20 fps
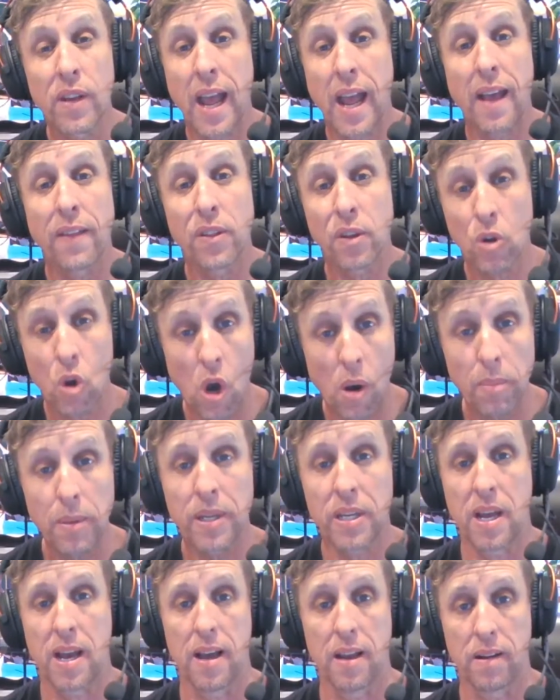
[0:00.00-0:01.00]
the
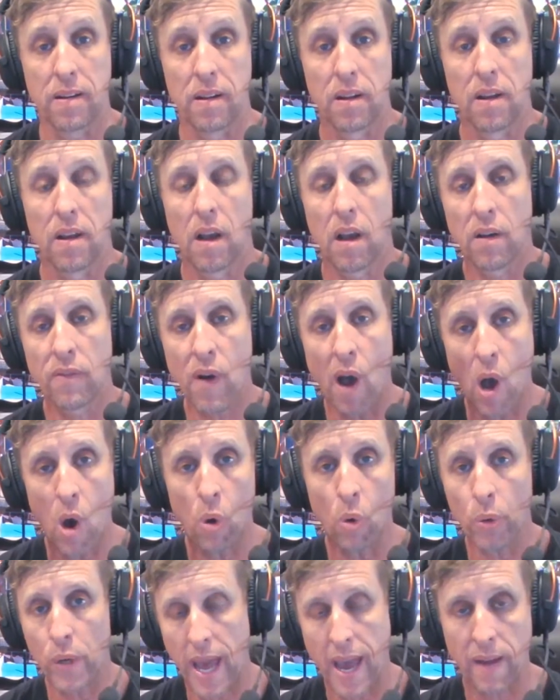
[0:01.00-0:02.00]
commandant of old
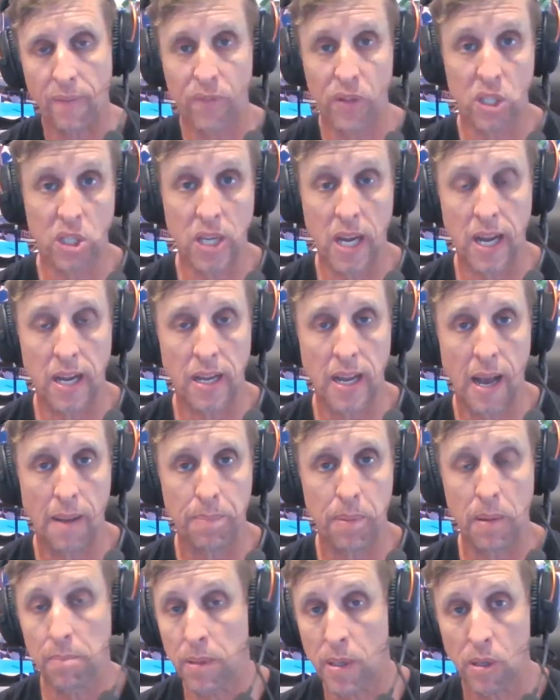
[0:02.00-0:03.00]
ADFA stand up and
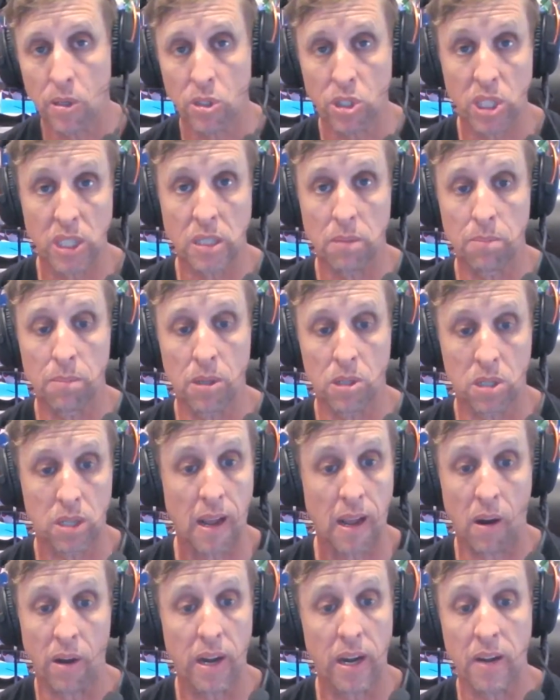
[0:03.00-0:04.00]
be on 60 Minutes and go, I
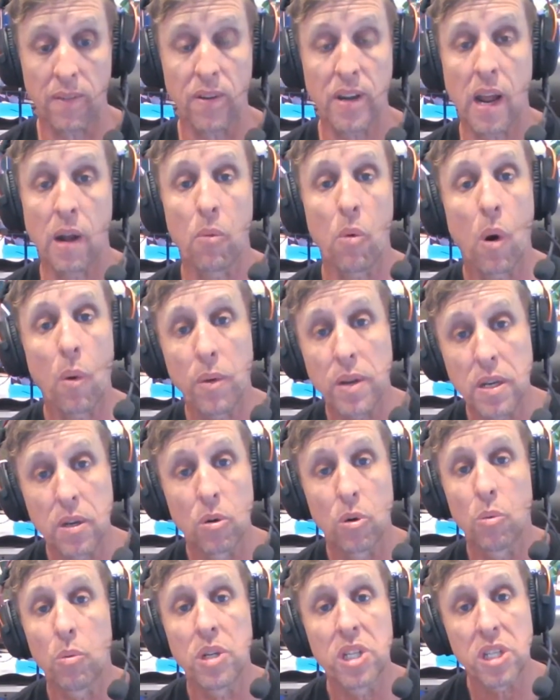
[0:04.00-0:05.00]
don't even know why we do
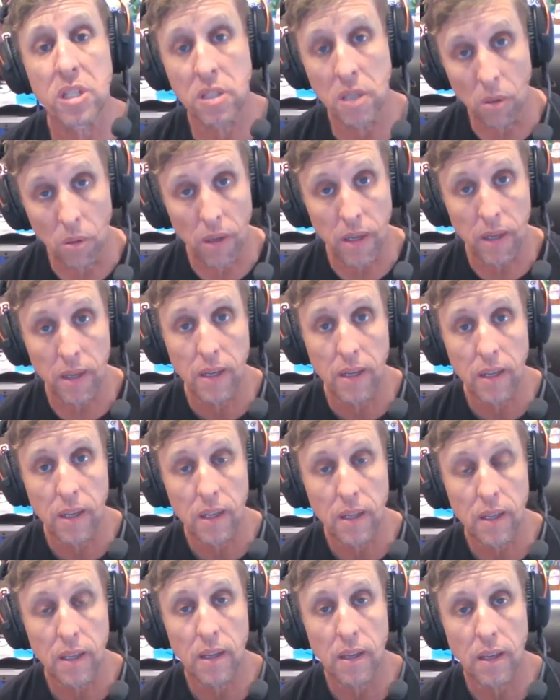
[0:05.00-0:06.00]
it. We just do it.
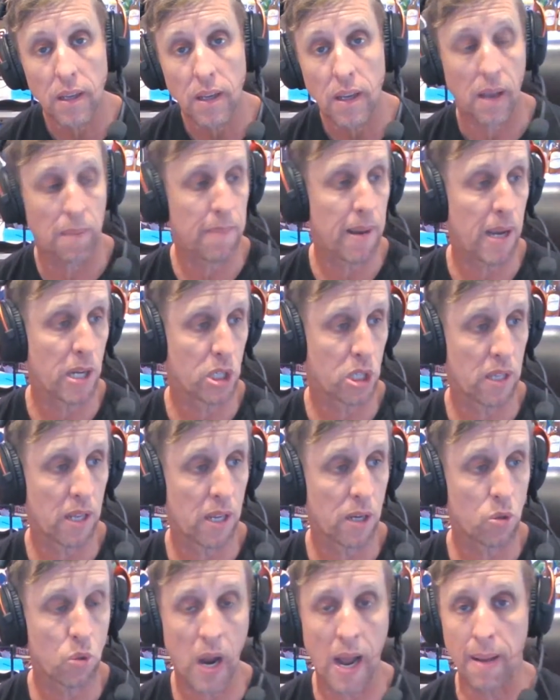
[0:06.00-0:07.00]
And most of their
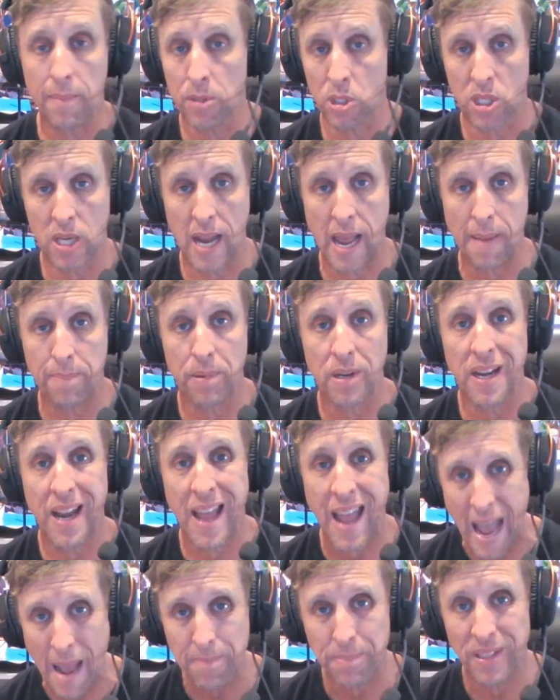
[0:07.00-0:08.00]
dramas that happen
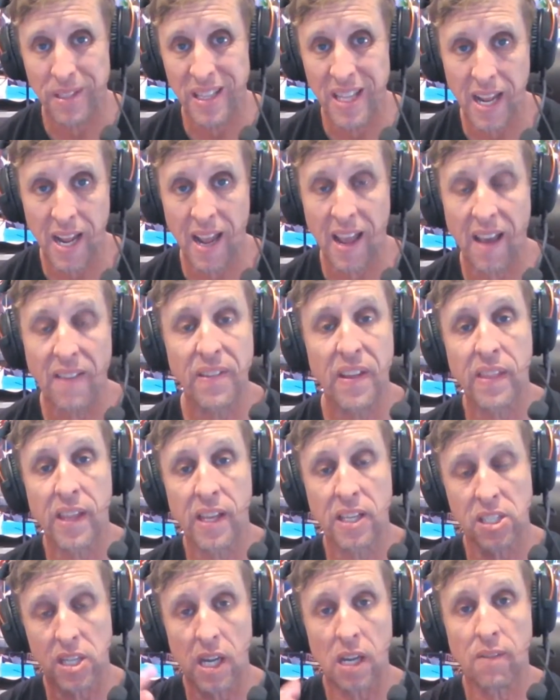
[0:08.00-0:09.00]
there. And then
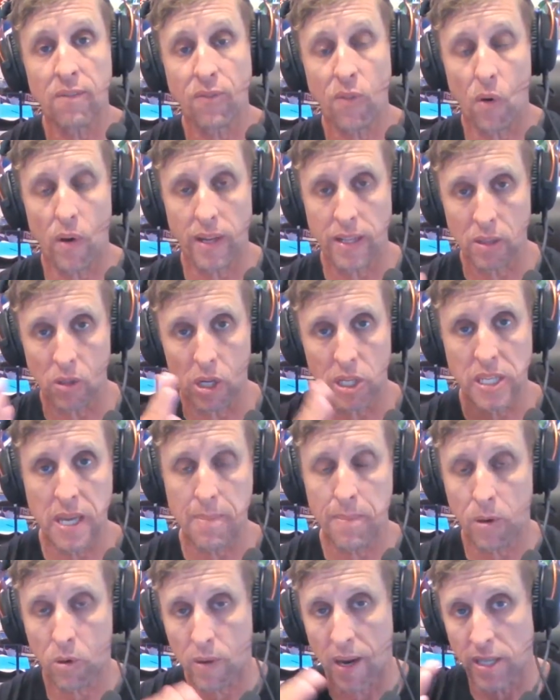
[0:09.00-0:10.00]
there's infighting like
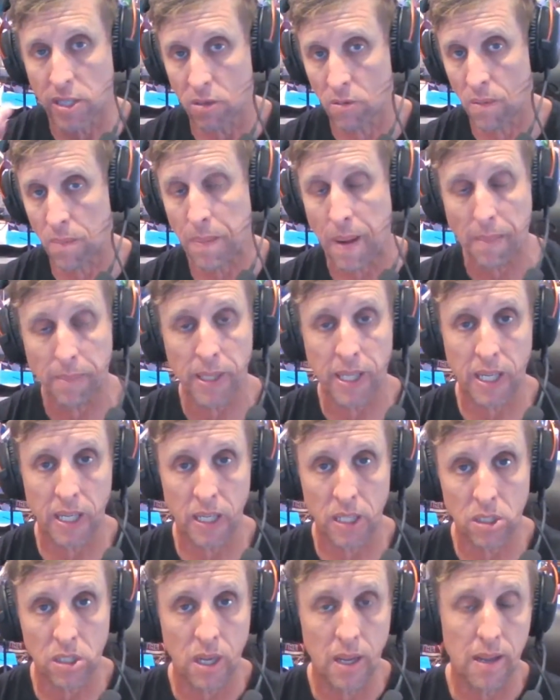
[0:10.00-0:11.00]
Democrats and
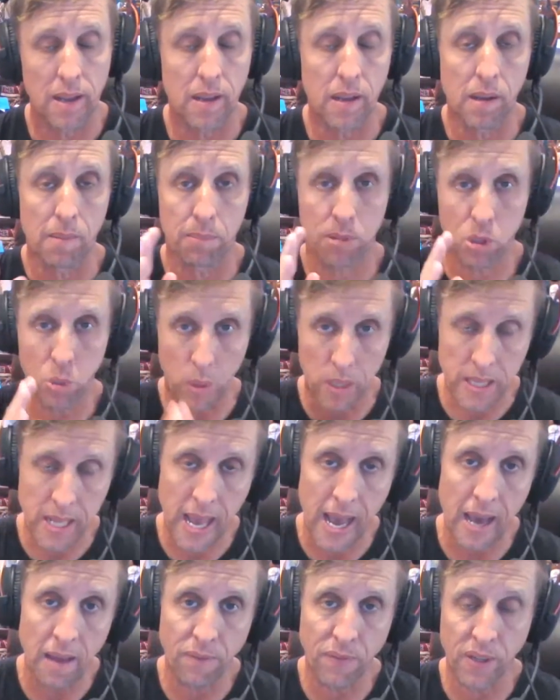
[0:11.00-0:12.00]
Republicans between the
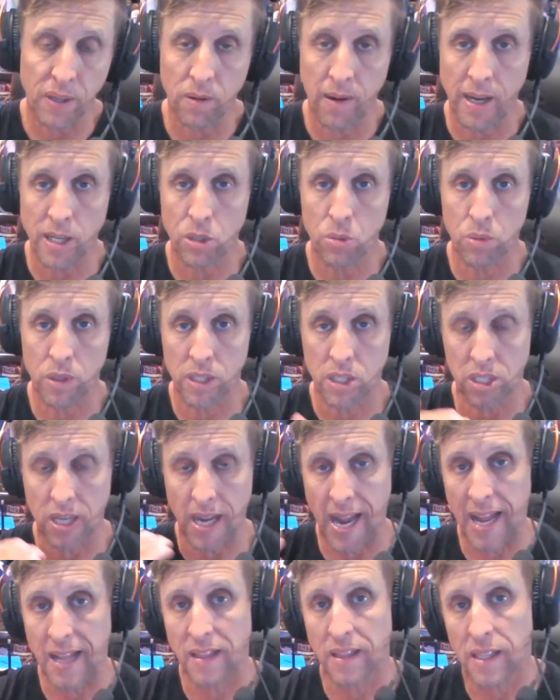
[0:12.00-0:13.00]
ADFA
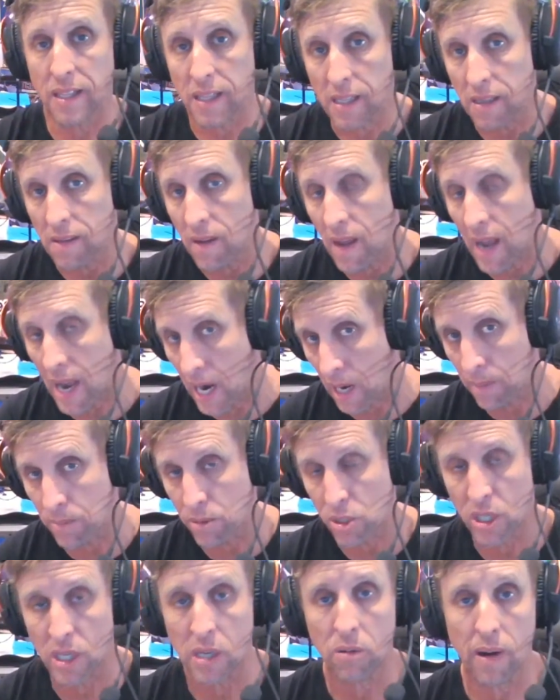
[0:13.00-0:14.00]
graduates and the
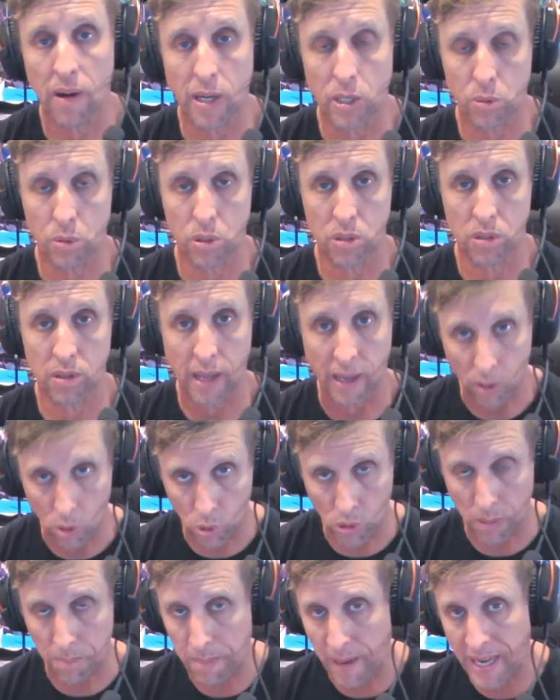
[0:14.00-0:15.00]
RMC graduates, so they
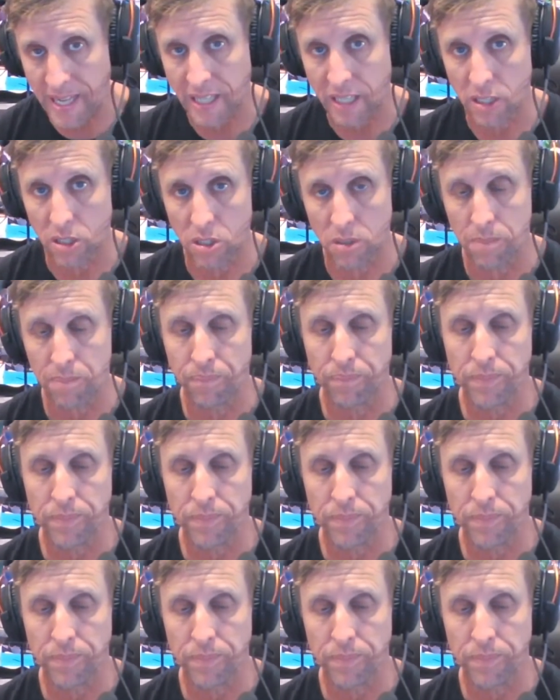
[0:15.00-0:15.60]
call the bakers.